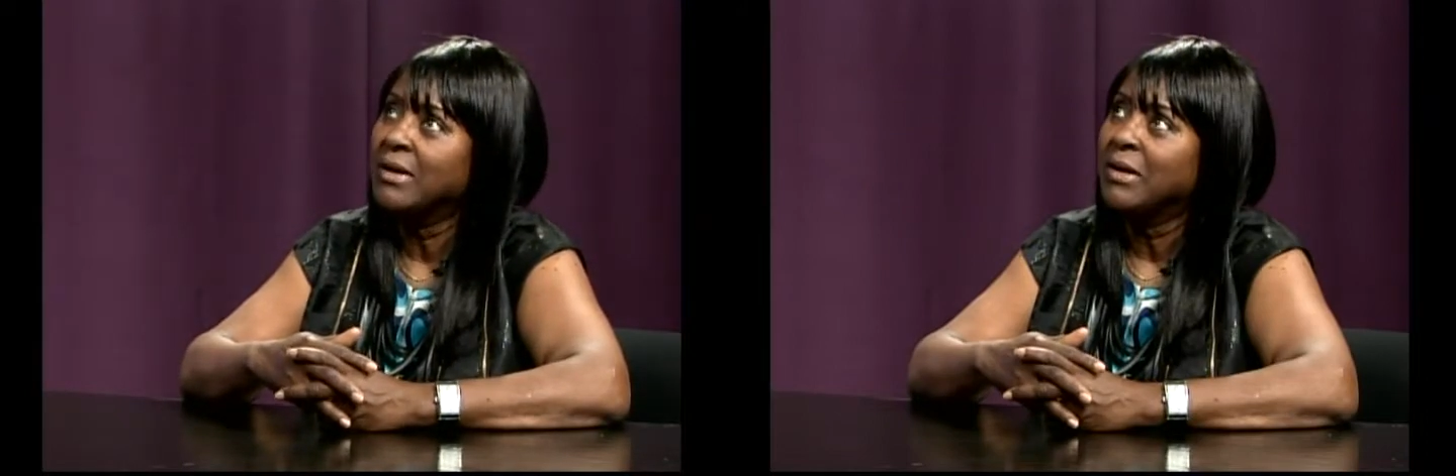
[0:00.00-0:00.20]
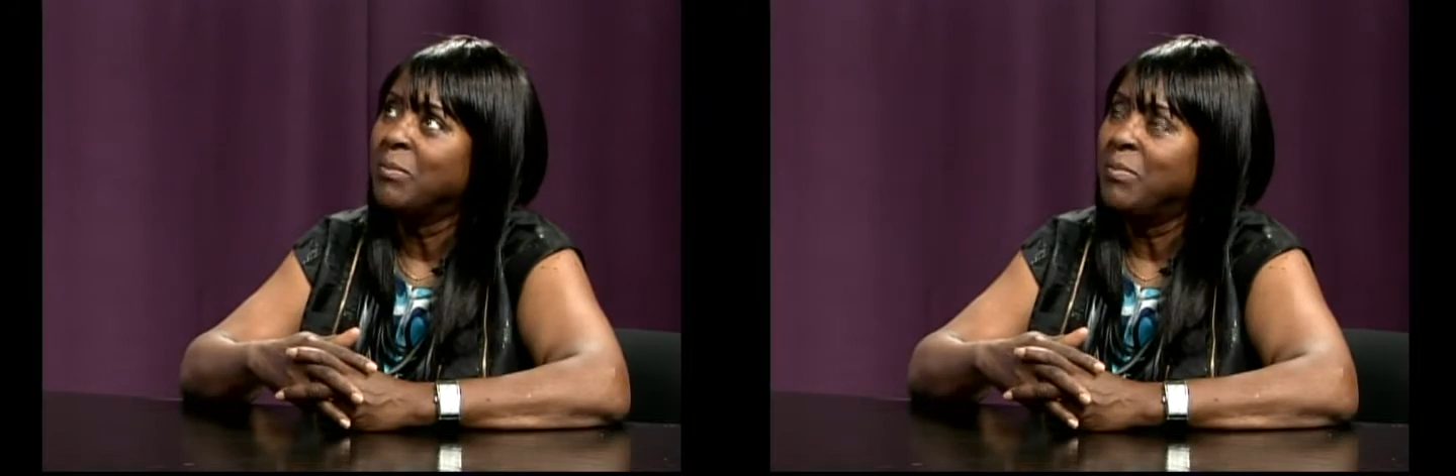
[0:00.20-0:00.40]

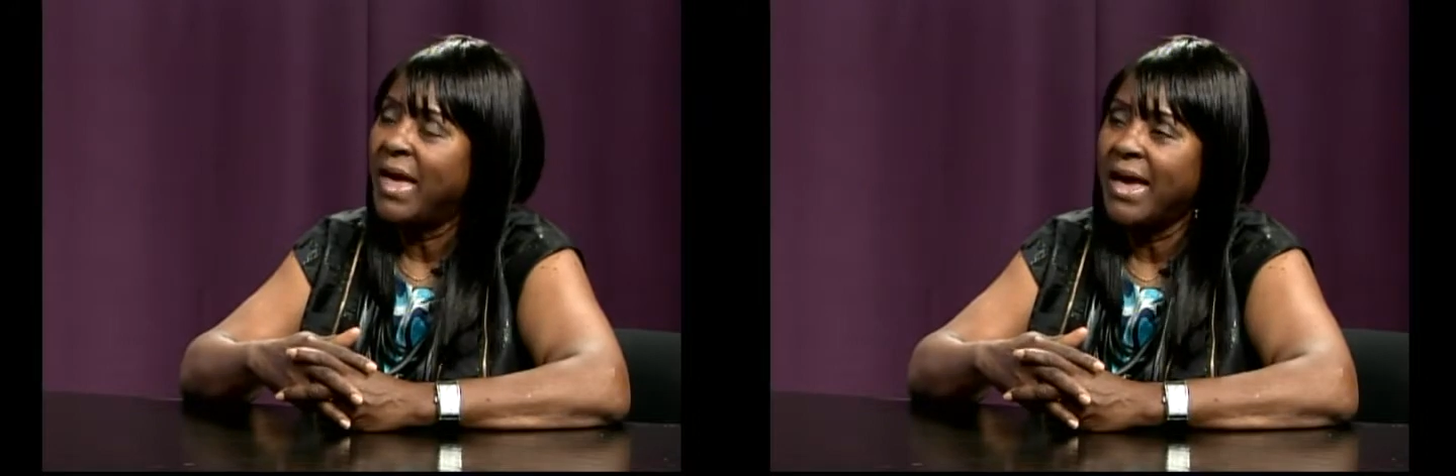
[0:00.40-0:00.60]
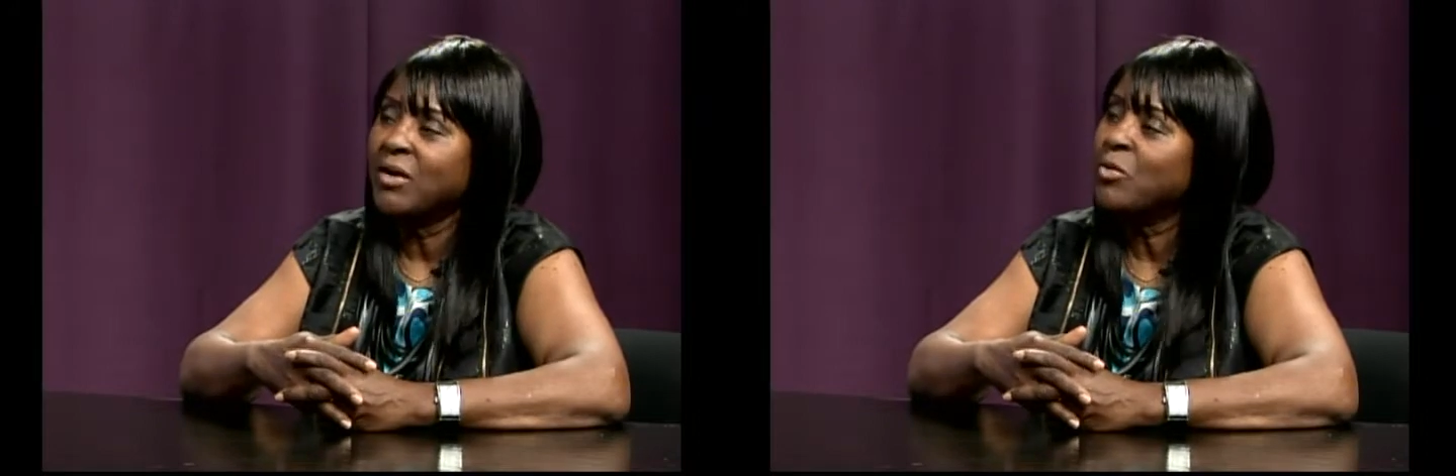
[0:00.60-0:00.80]

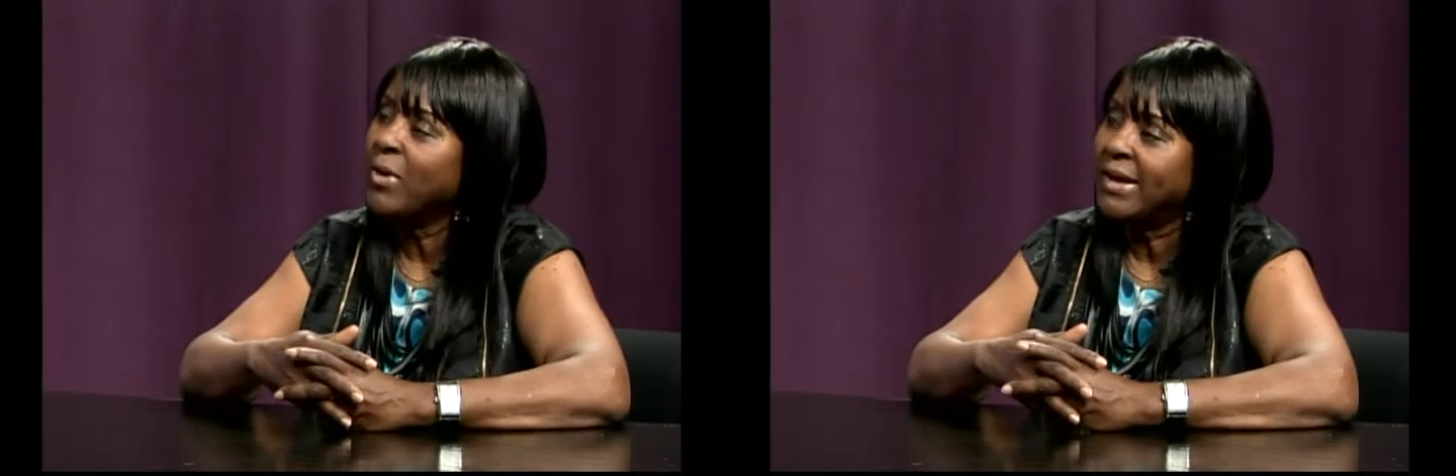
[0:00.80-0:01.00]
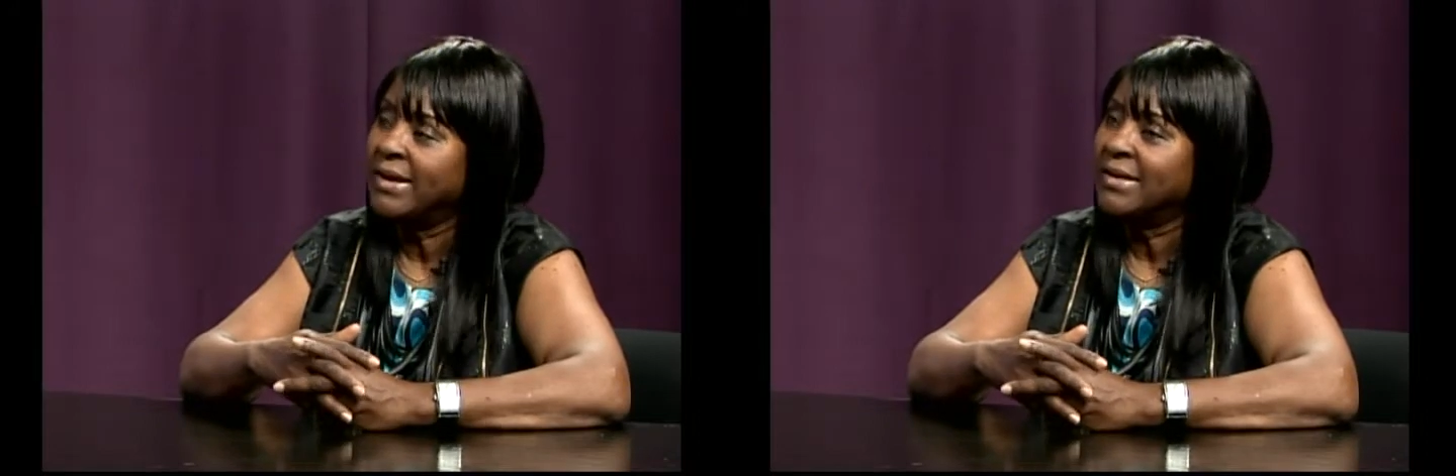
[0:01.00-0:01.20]
bad
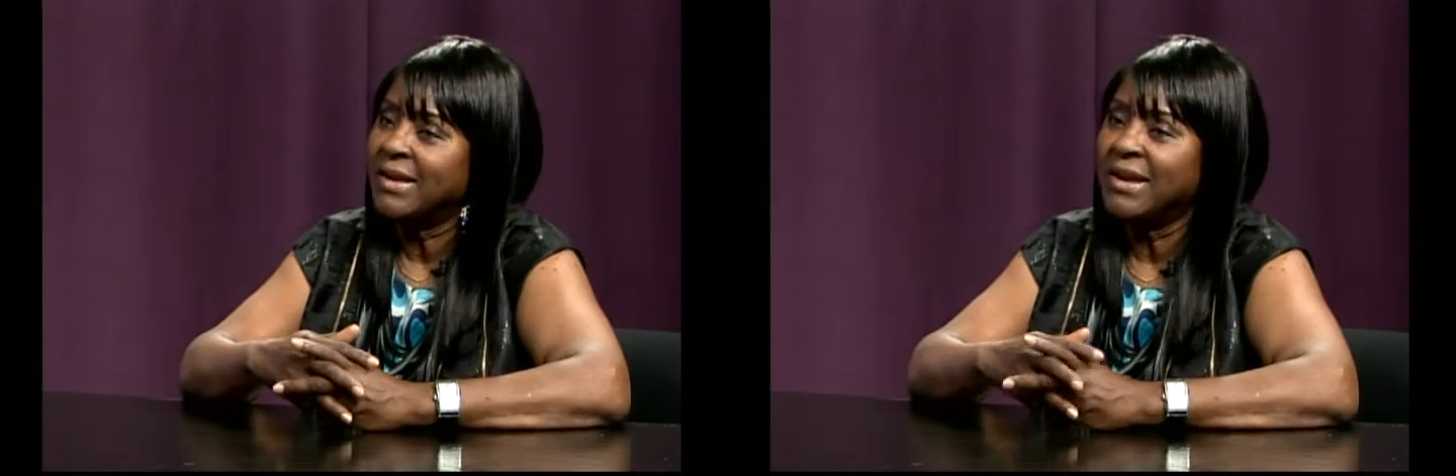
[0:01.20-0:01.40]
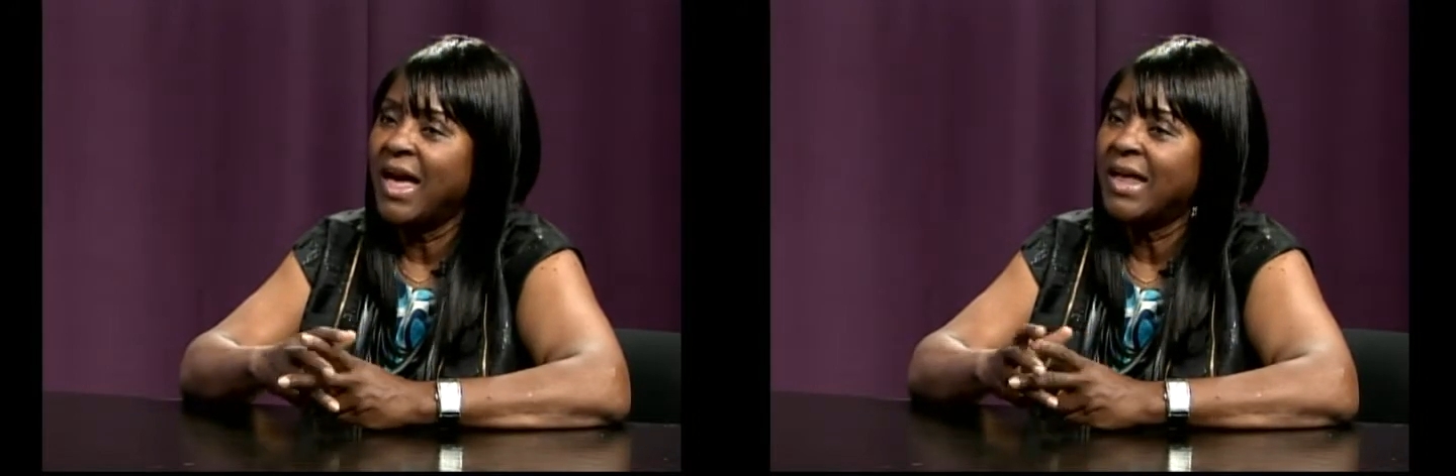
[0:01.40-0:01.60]
credit
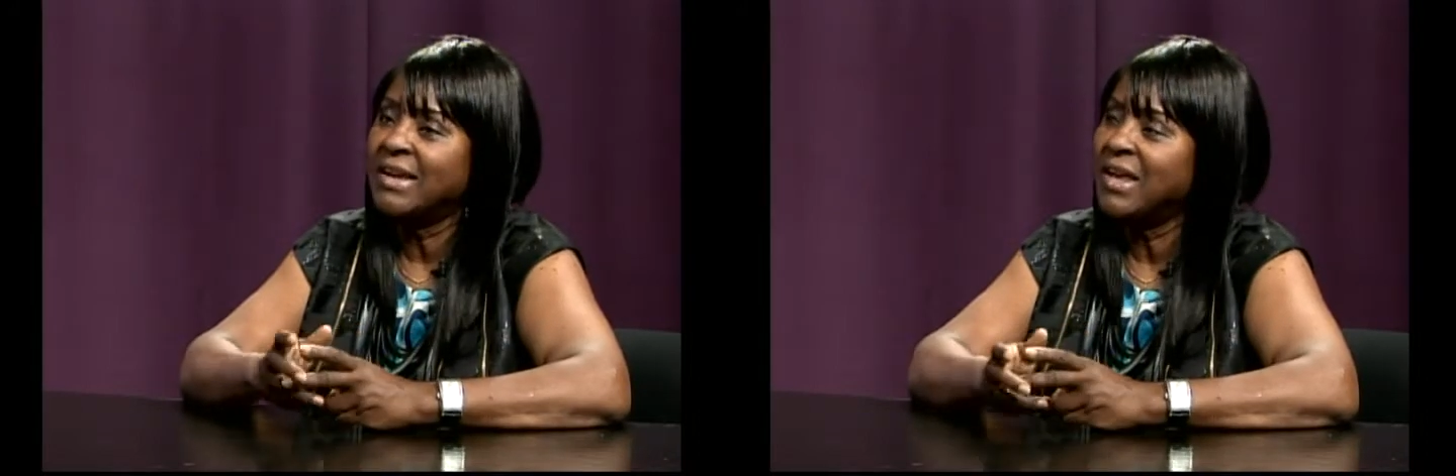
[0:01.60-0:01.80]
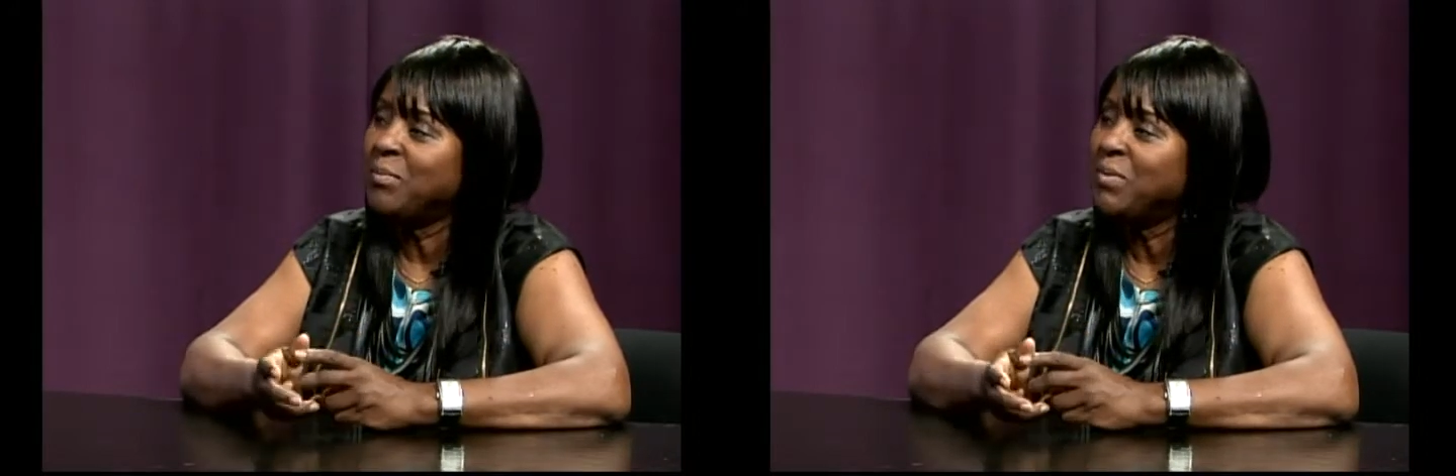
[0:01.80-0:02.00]
and how to
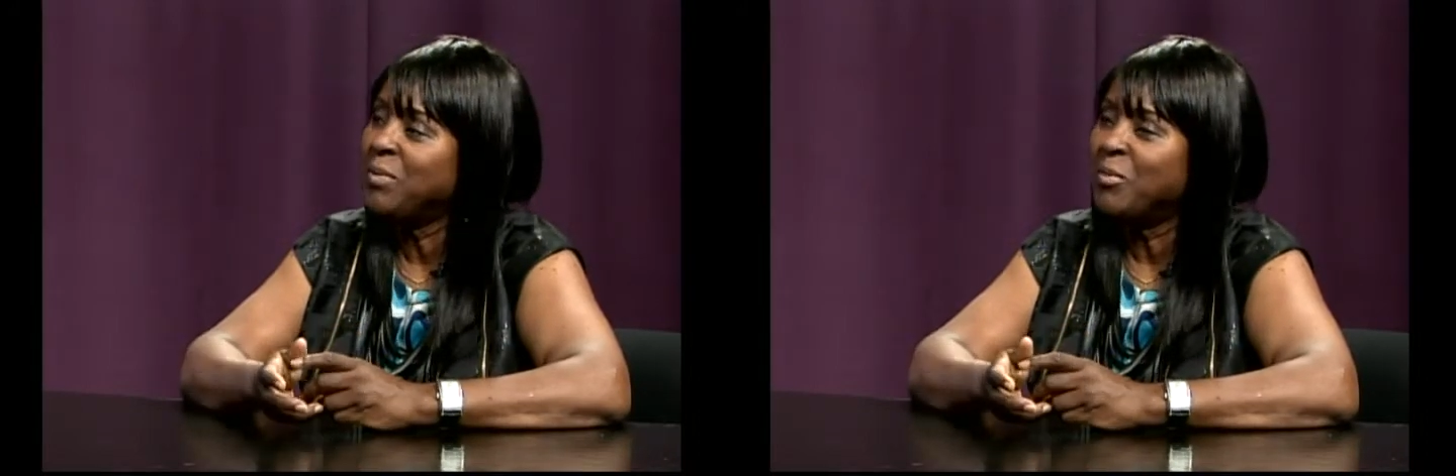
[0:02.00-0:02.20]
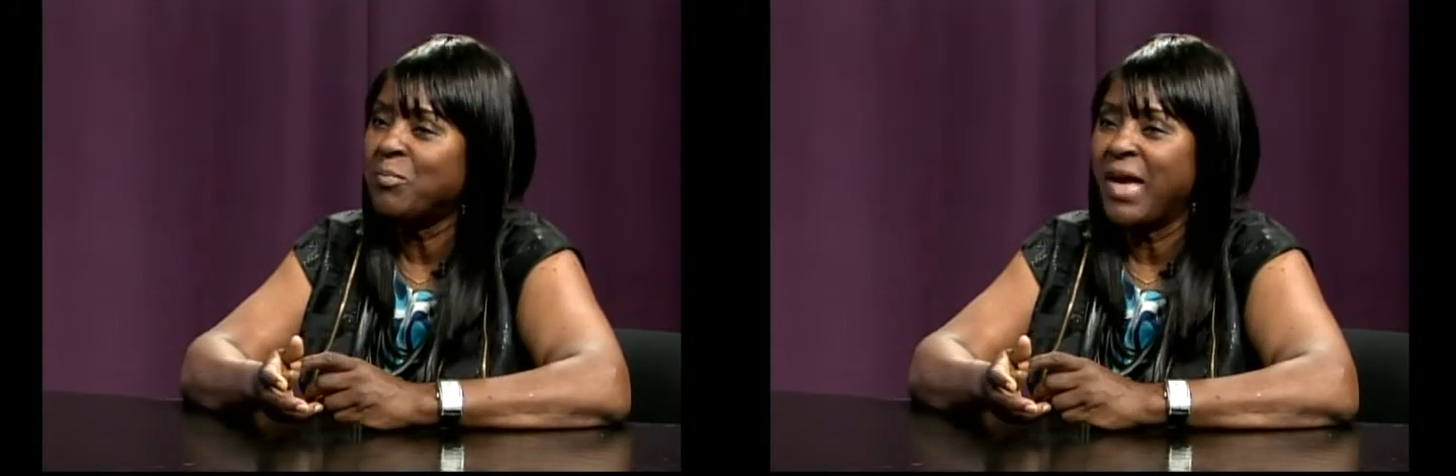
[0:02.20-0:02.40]
get
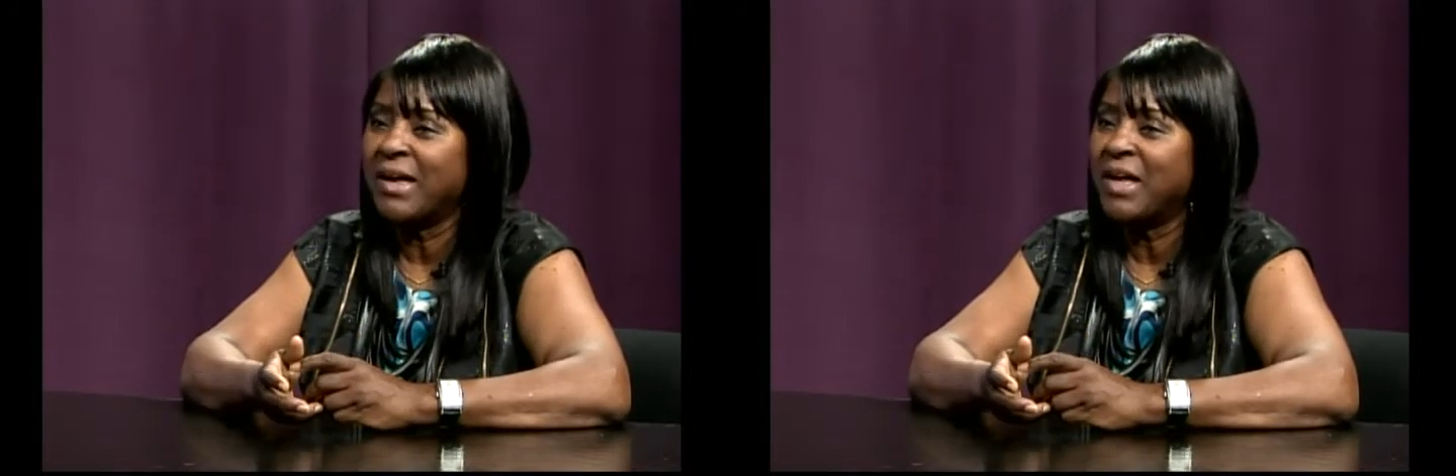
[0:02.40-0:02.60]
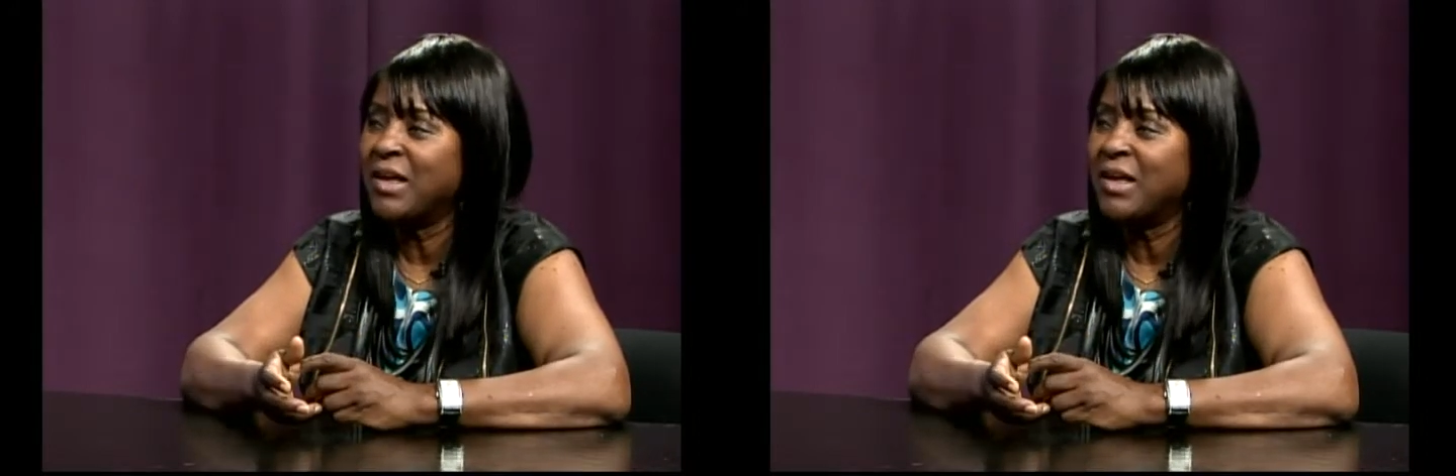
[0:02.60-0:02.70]
people back